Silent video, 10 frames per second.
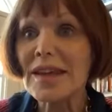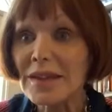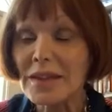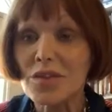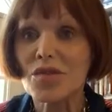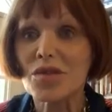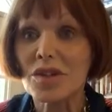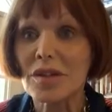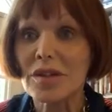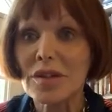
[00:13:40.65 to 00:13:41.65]
hate
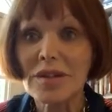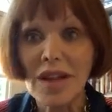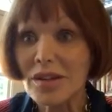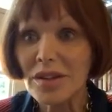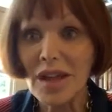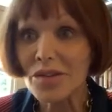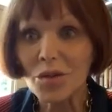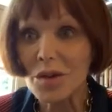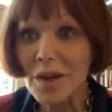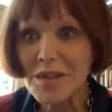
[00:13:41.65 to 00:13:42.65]
literature. That's
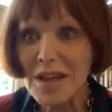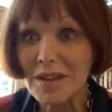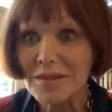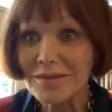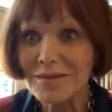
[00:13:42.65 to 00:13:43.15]
all I'm saying.